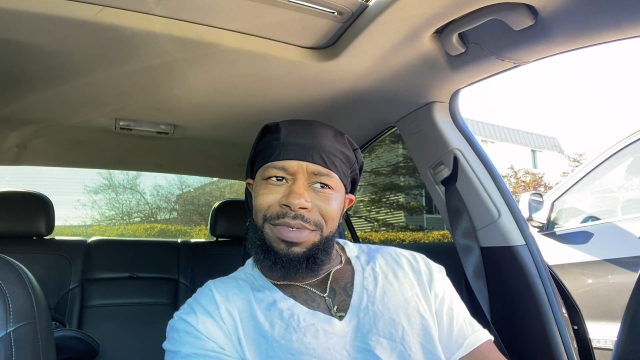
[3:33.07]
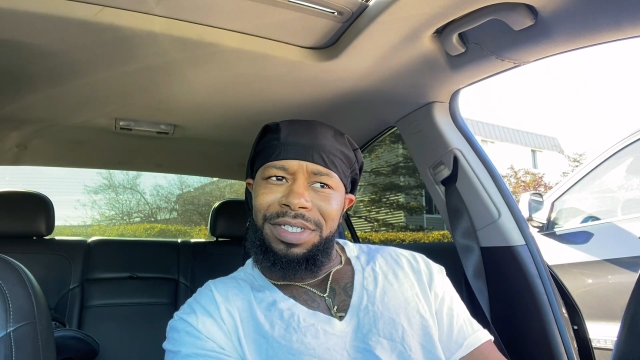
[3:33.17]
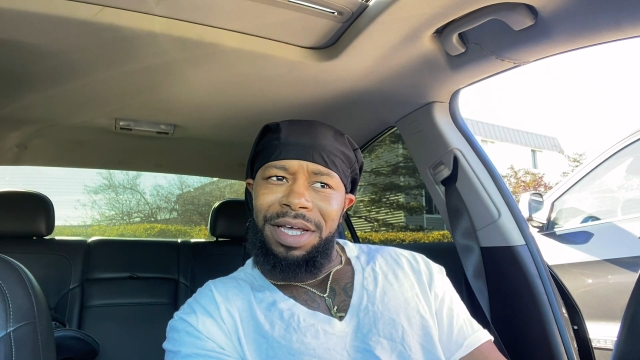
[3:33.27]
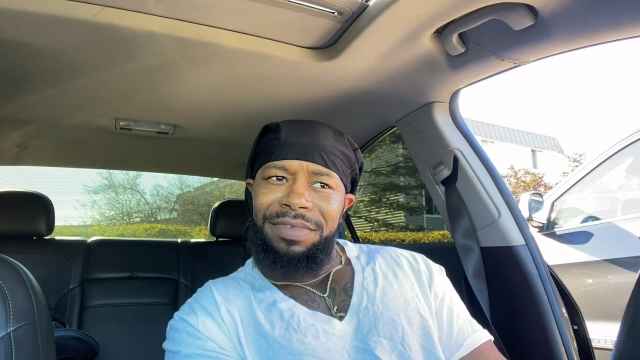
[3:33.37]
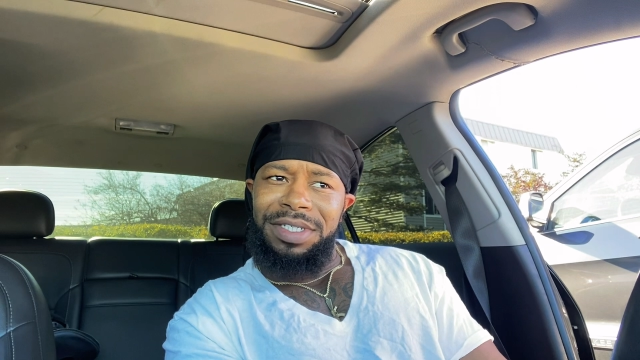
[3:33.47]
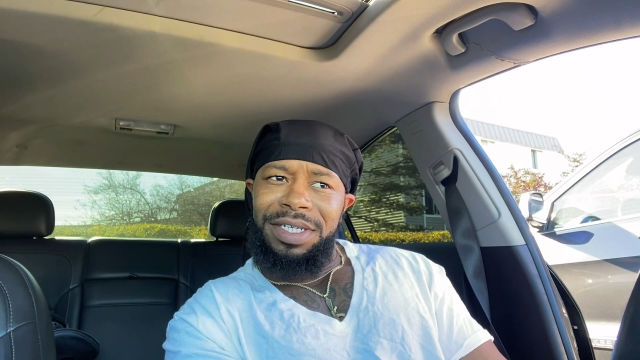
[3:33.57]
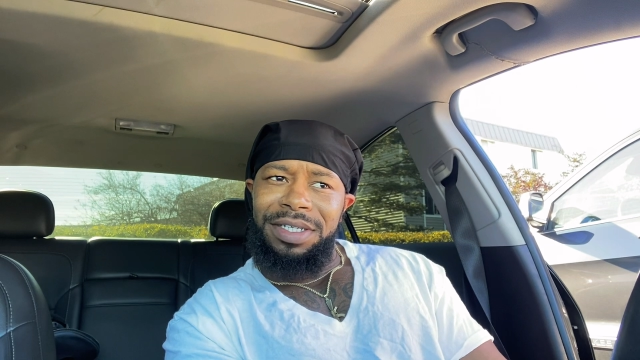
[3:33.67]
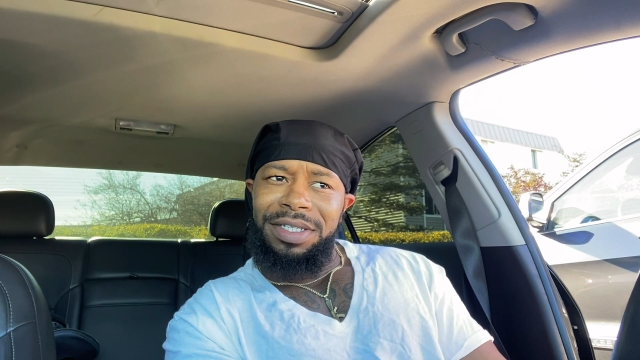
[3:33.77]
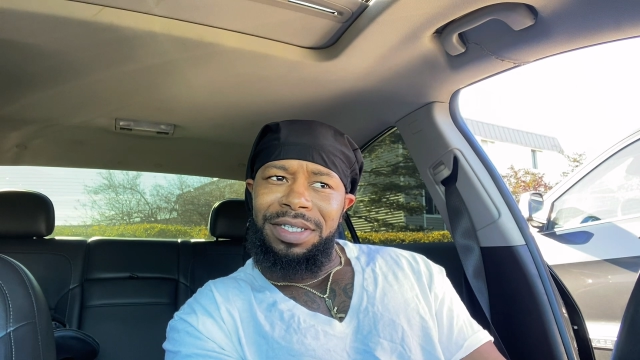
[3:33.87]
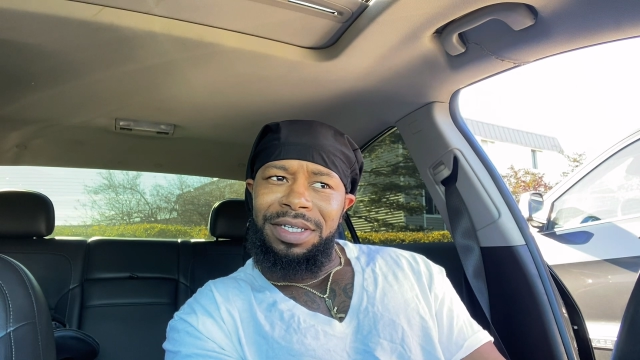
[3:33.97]

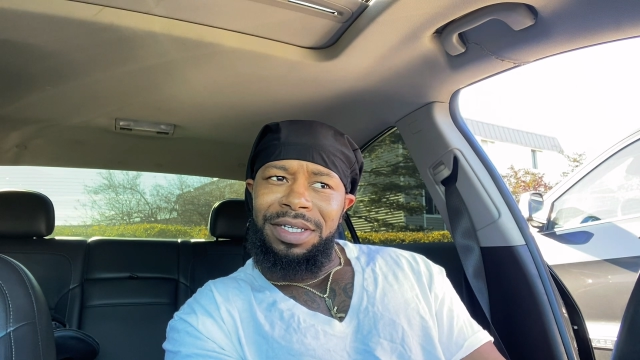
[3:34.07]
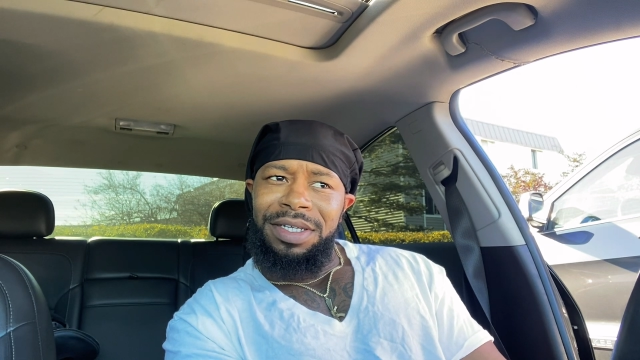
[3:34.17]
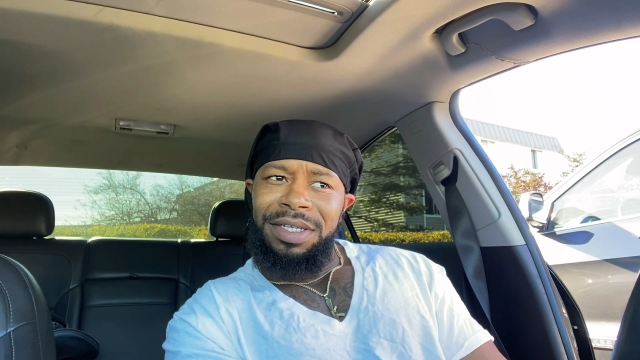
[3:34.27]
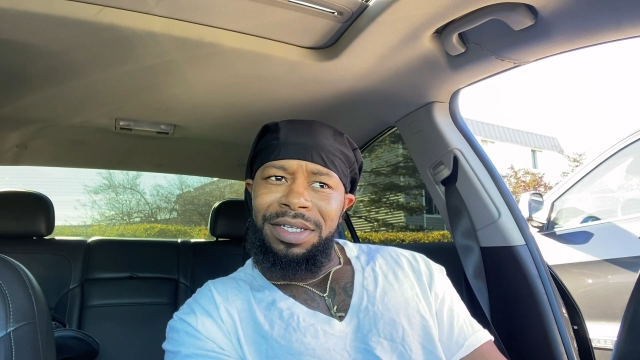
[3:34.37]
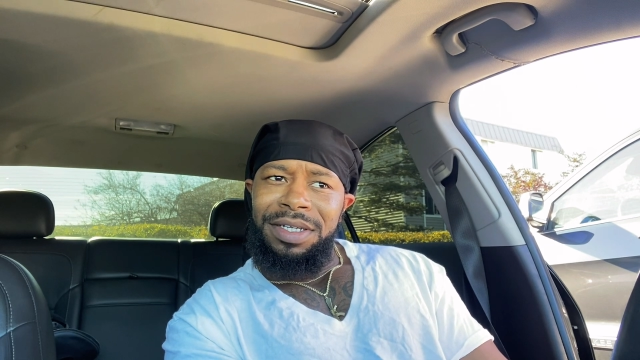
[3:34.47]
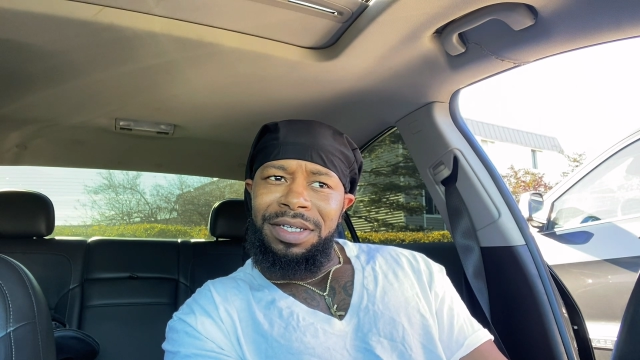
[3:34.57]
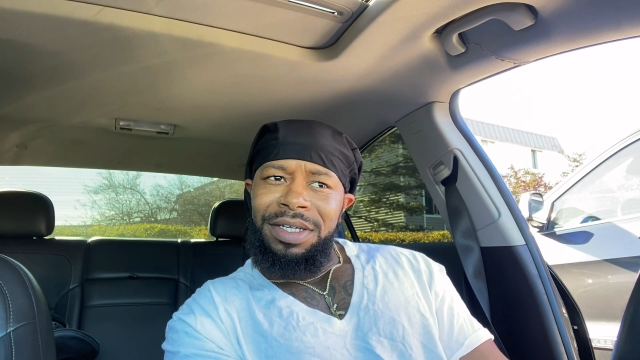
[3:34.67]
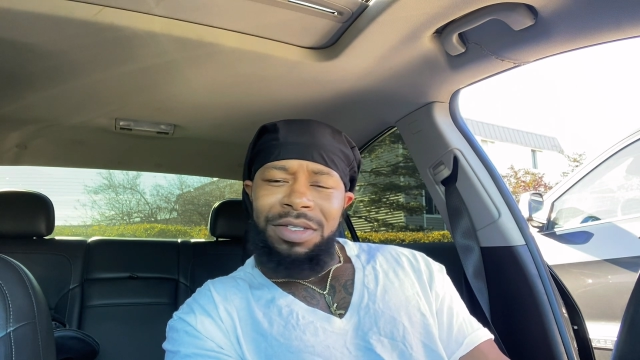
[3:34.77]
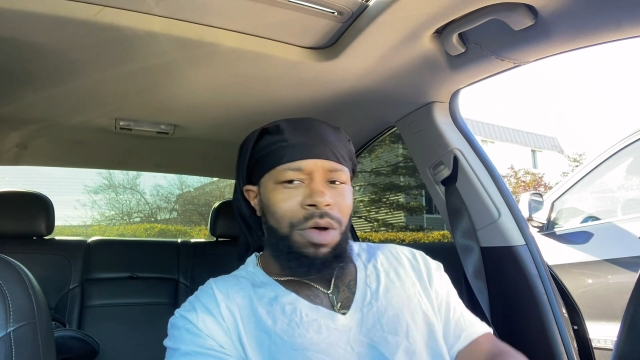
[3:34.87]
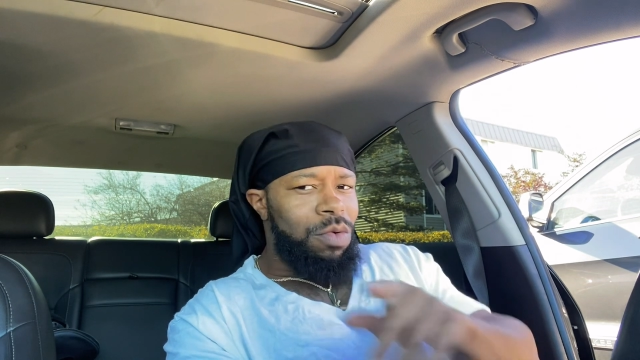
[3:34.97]

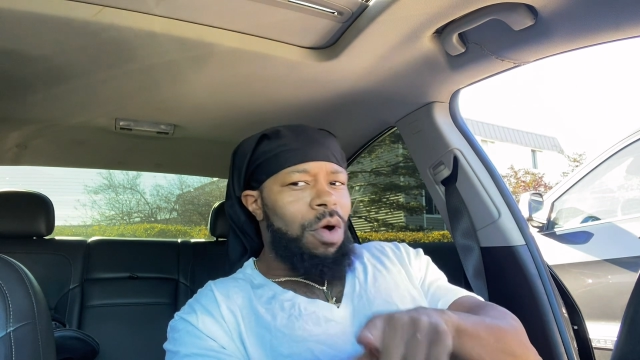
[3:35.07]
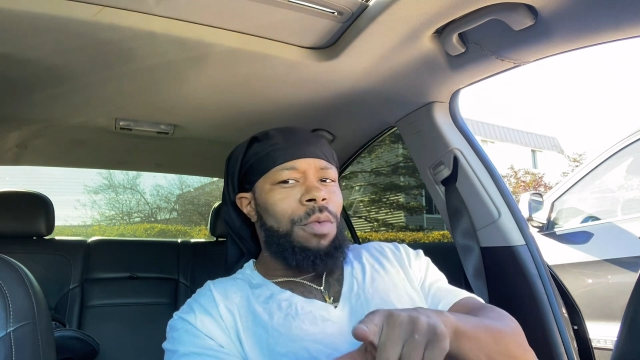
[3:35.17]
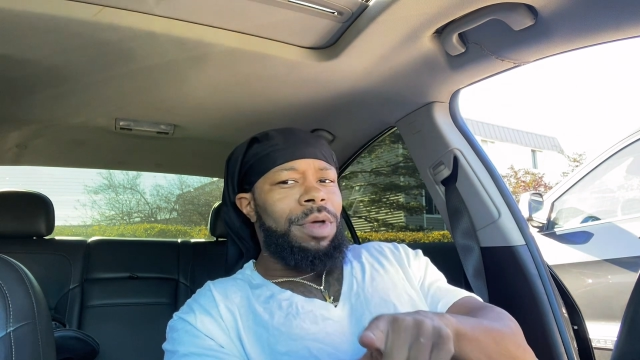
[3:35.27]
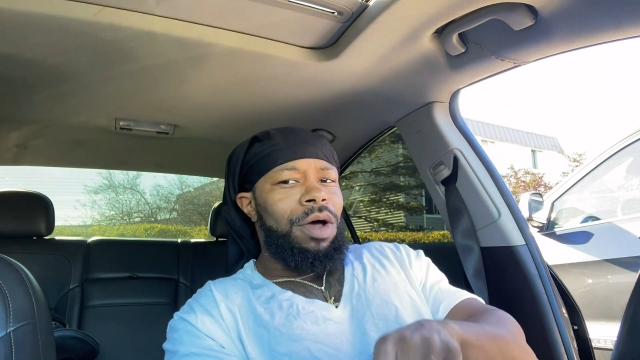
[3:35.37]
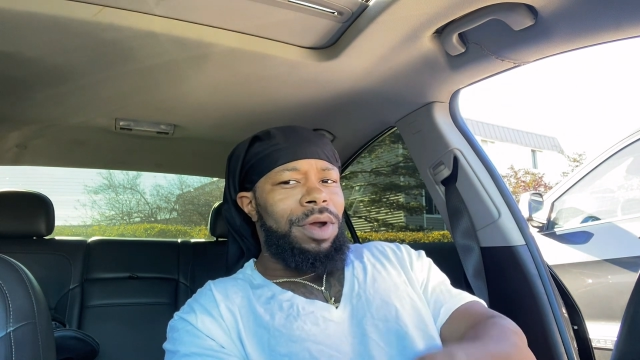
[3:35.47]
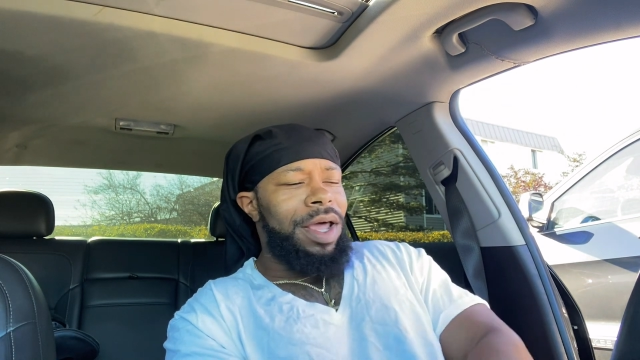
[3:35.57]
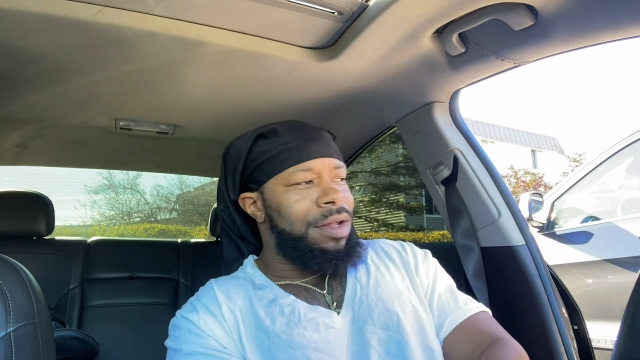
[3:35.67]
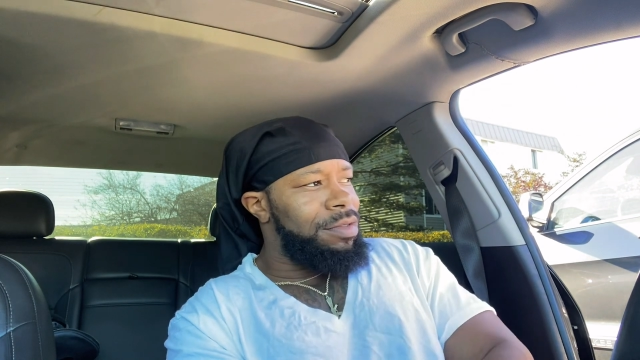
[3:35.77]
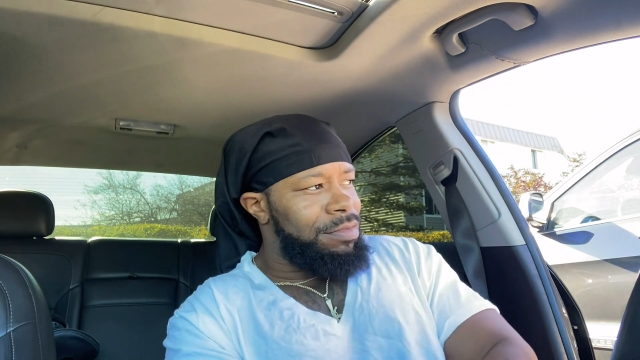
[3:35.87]
17th. Don't quote me on that.